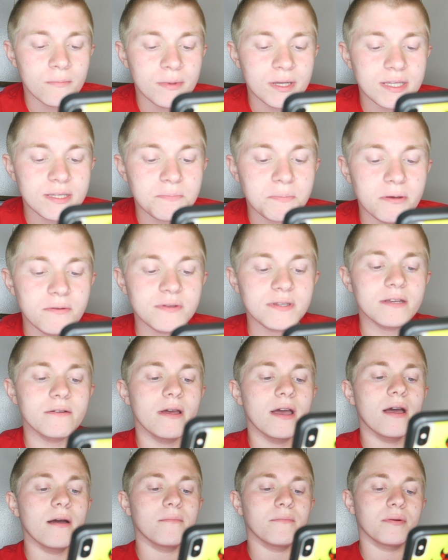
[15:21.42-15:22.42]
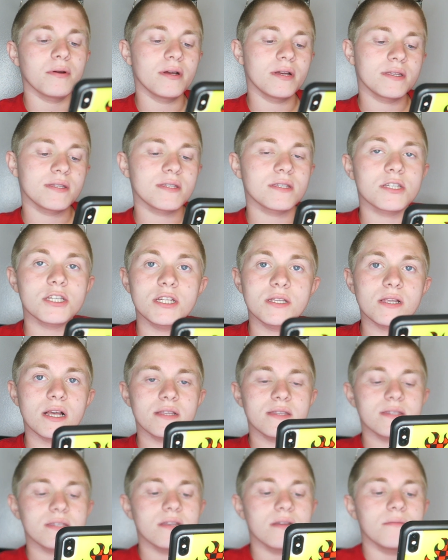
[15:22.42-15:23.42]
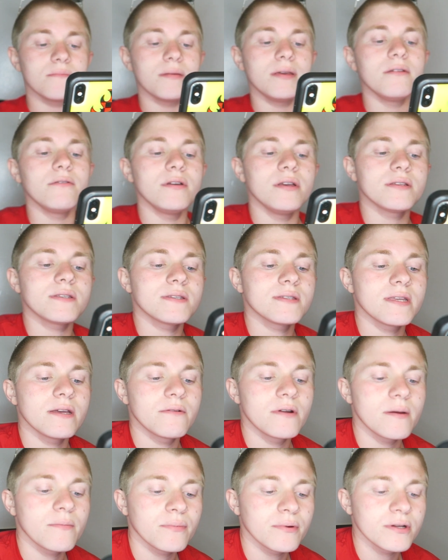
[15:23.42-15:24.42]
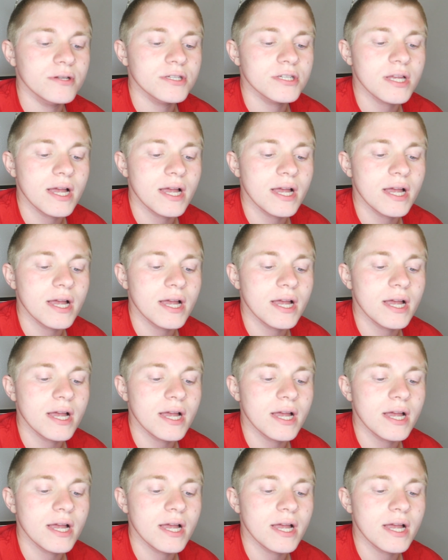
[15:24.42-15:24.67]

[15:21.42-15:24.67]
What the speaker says: Is Pee-wee saying Empress? She's not, and Pee-wee isn't saying Empress.